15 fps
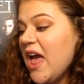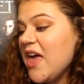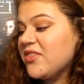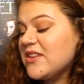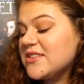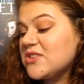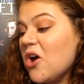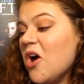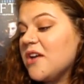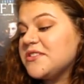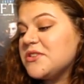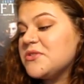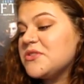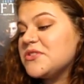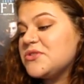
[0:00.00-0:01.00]
that's
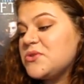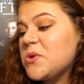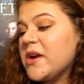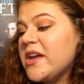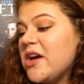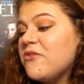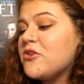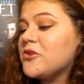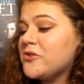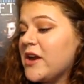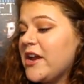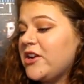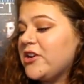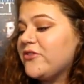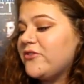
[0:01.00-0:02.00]
also the story of a
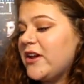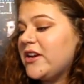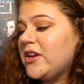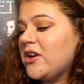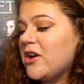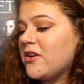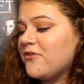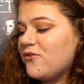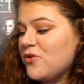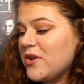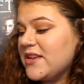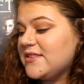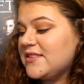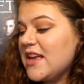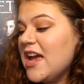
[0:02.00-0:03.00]
writer finding her
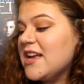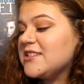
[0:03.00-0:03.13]
voice.